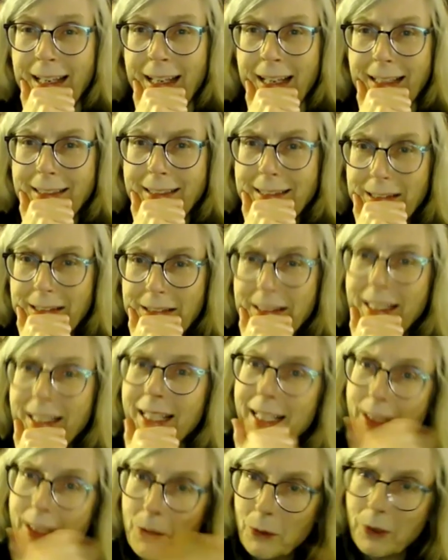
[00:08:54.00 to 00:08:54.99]
until
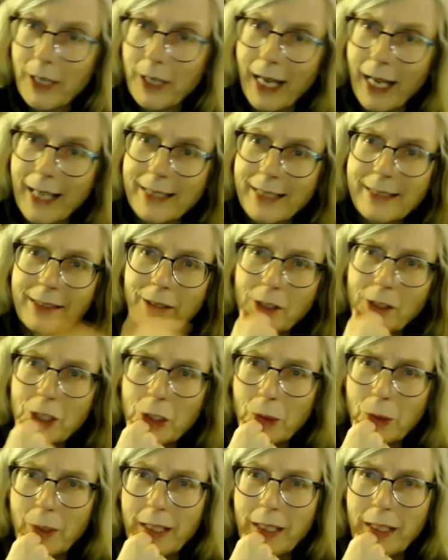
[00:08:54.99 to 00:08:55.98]
the annual guy starts
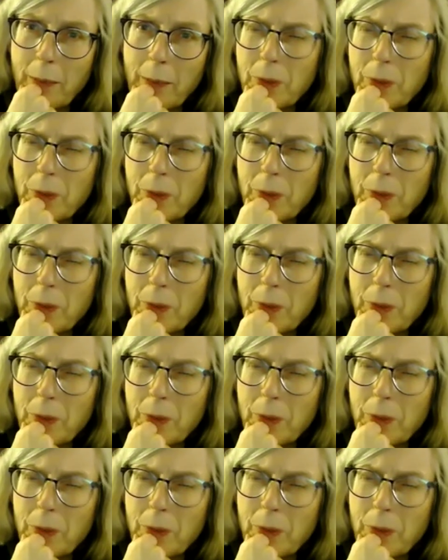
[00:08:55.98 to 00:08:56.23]
showing up,